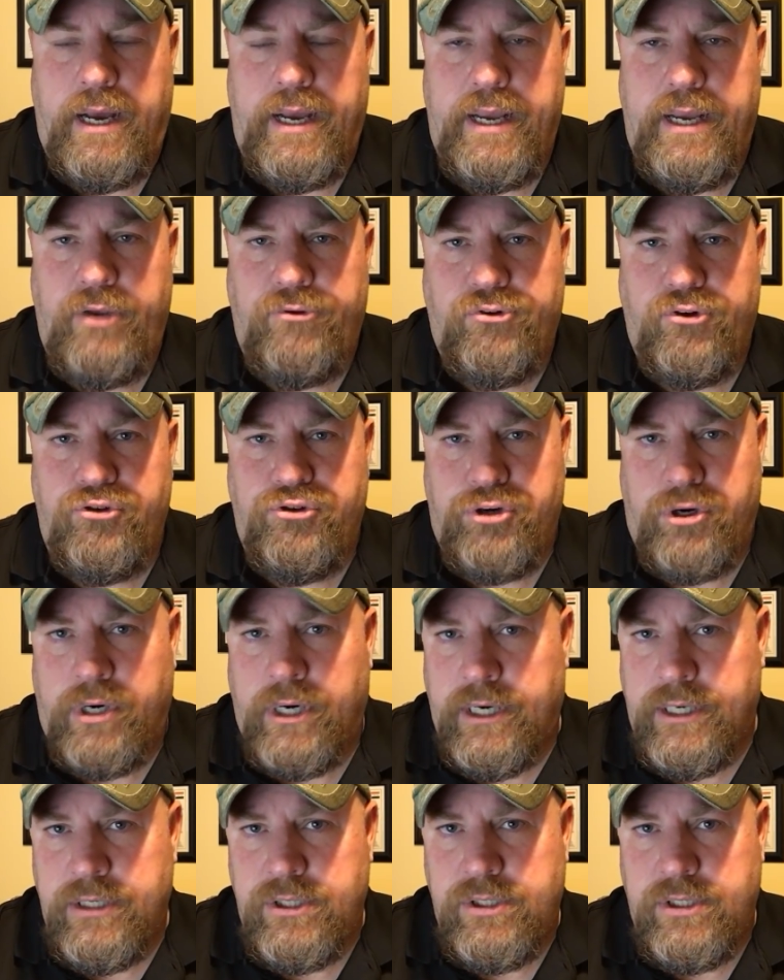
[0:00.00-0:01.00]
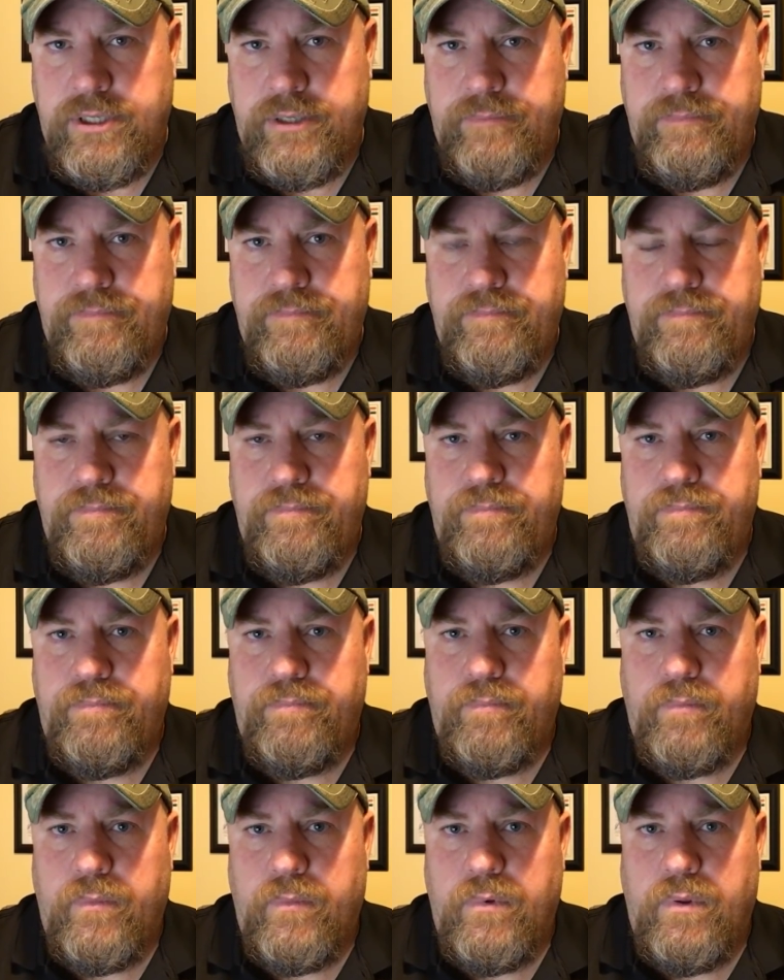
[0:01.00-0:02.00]
He's a journalist
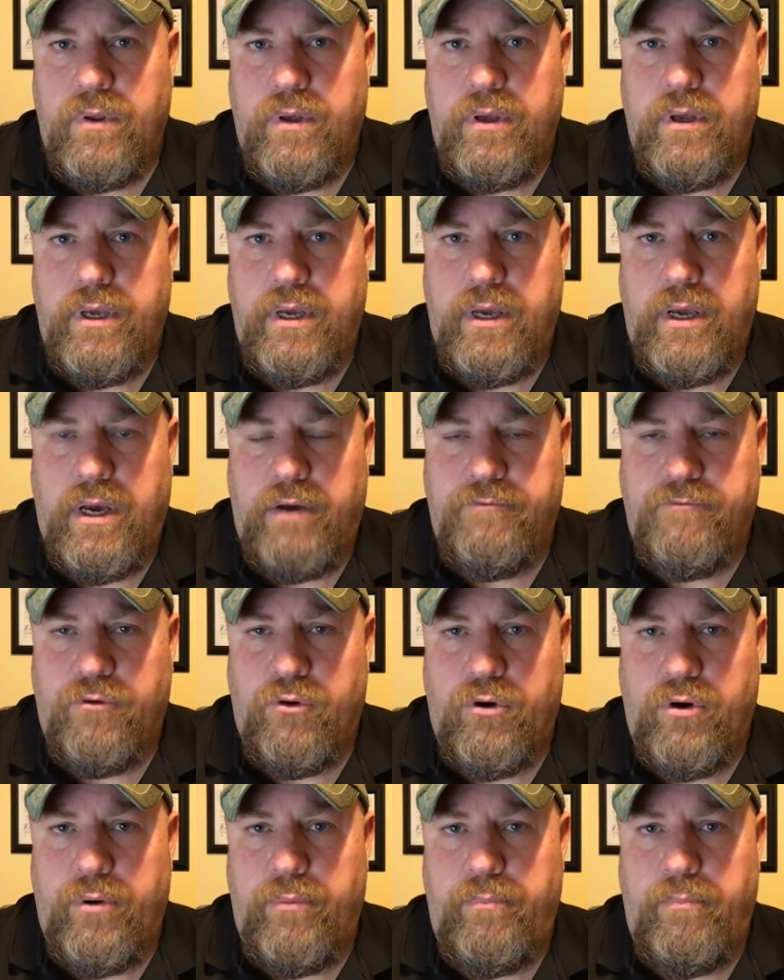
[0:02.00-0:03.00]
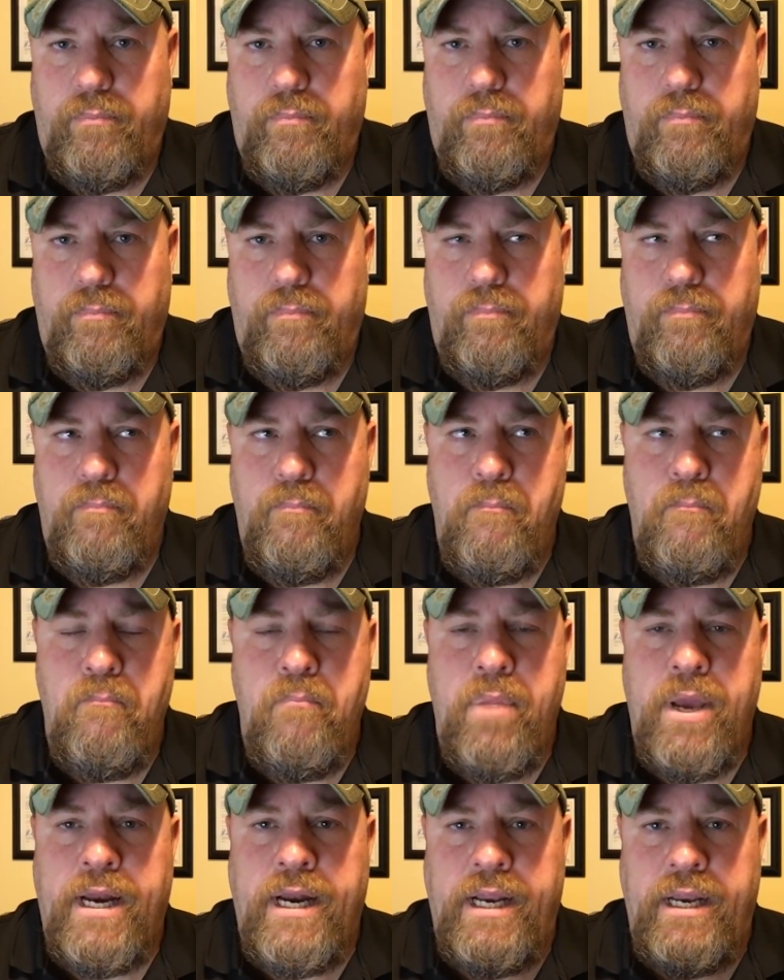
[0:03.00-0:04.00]
for
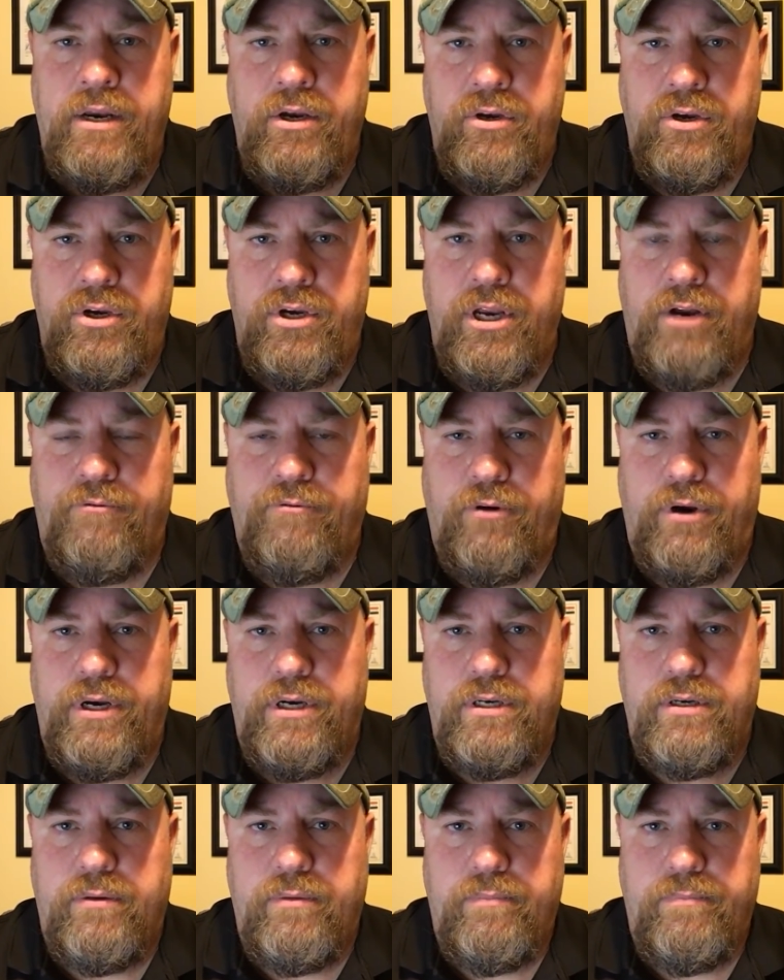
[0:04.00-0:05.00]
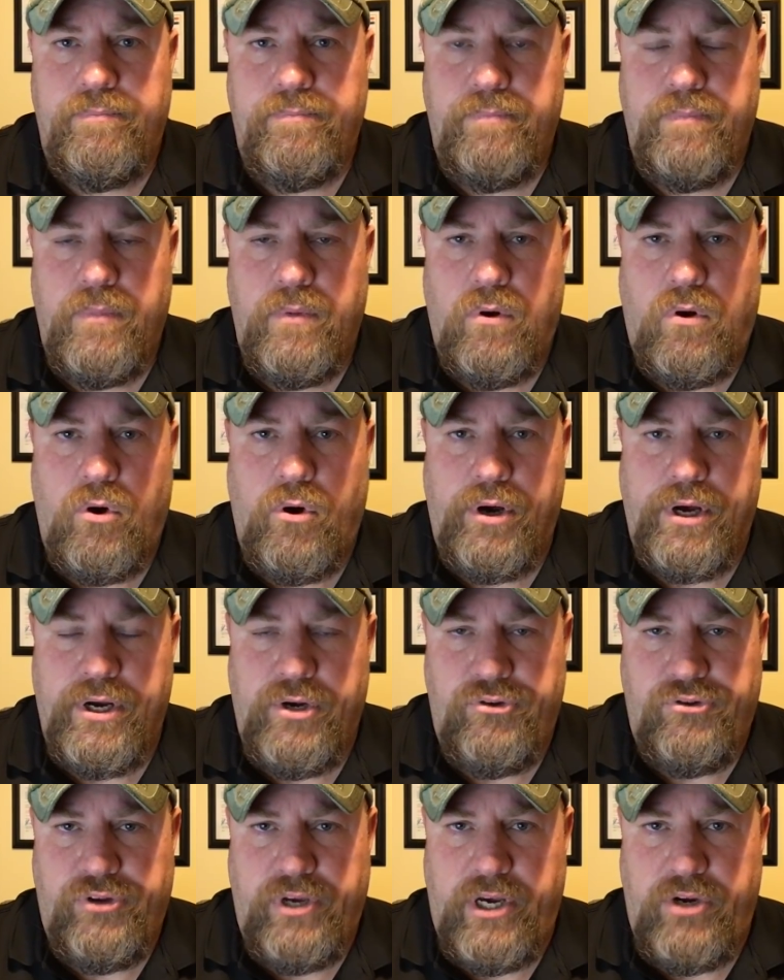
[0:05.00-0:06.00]
many different
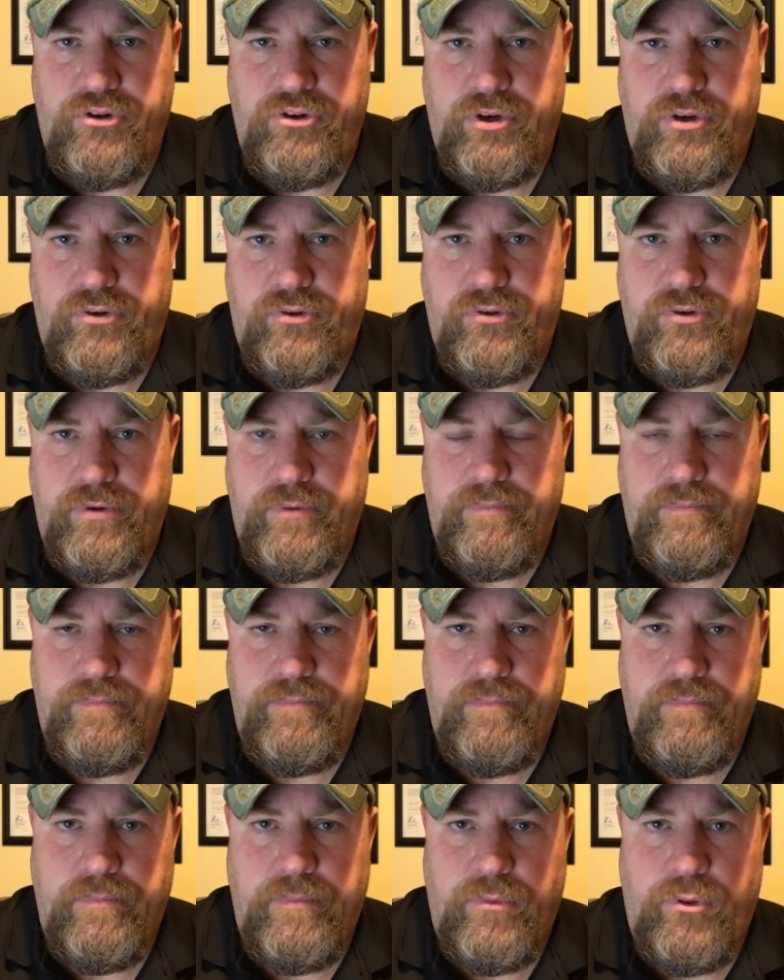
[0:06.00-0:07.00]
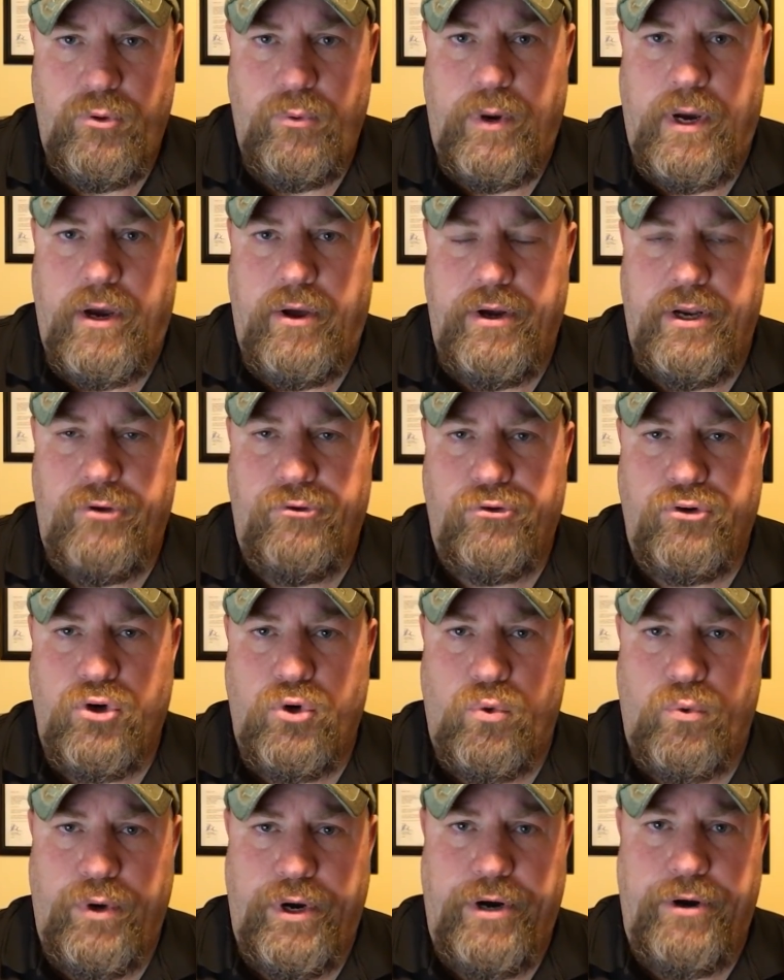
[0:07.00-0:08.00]
organizations throughout his
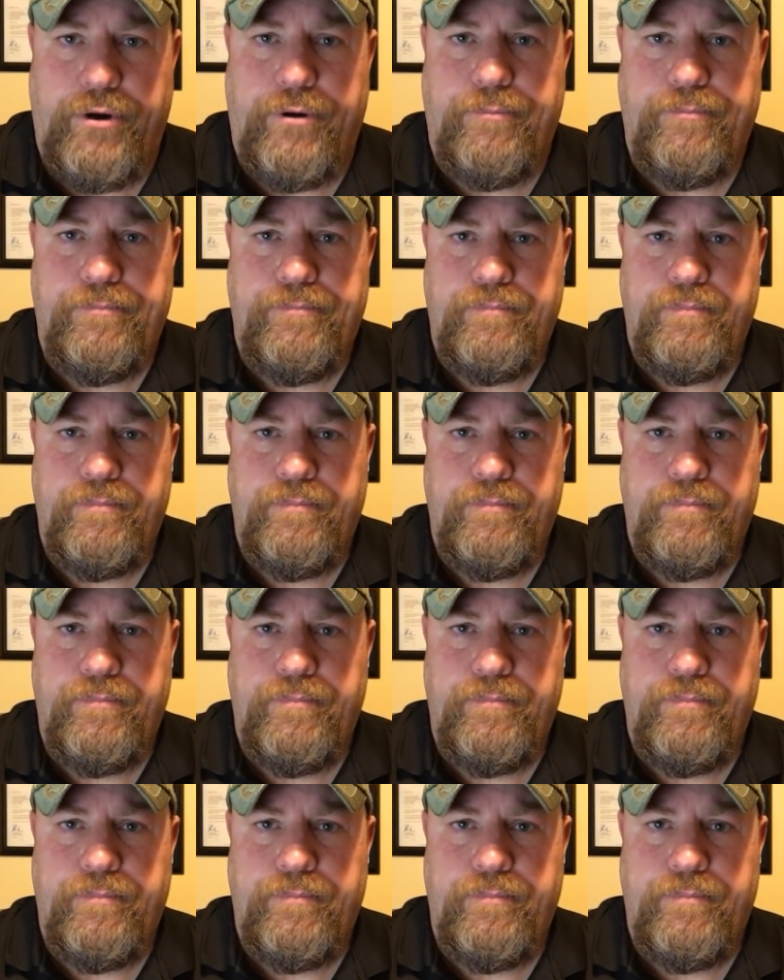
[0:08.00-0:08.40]
career.